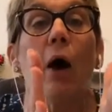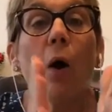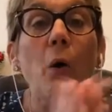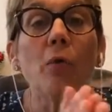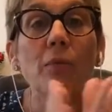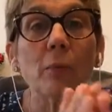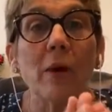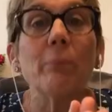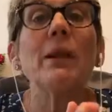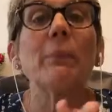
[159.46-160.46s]

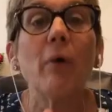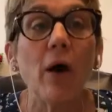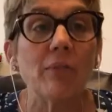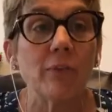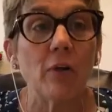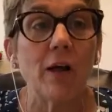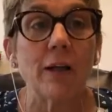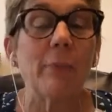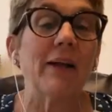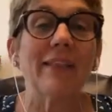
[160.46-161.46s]
Overwhelm, people often talk
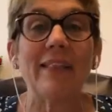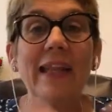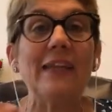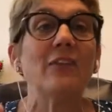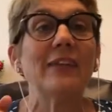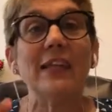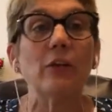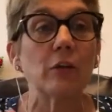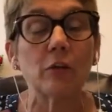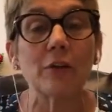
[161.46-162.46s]
about that they just need to
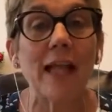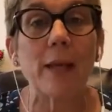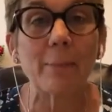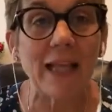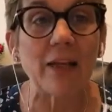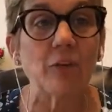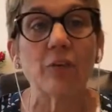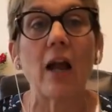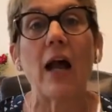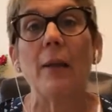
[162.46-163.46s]
learn how to manage
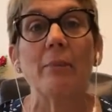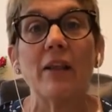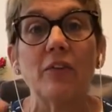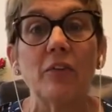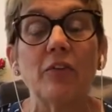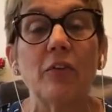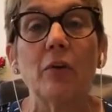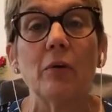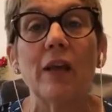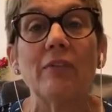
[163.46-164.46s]
time. They just,
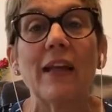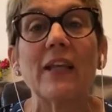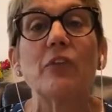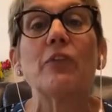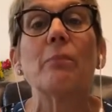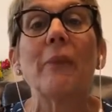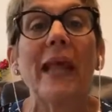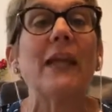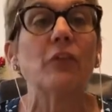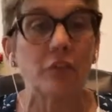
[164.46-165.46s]
if I could just
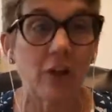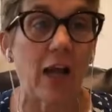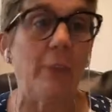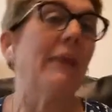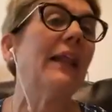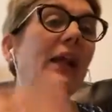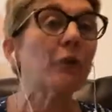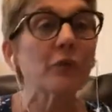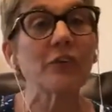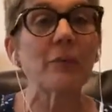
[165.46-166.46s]
manage time. And then I
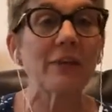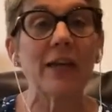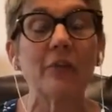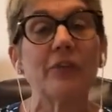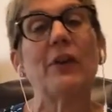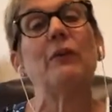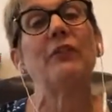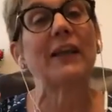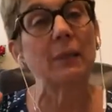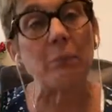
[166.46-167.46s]
heard somebody else say, if
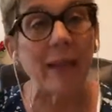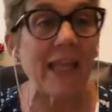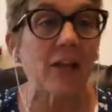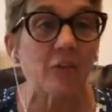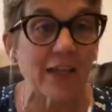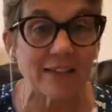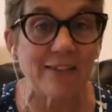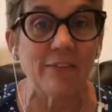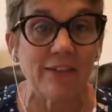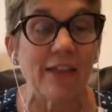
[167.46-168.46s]
I could manage
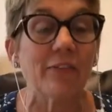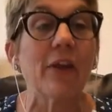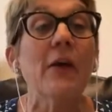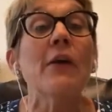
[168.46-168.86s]
activities.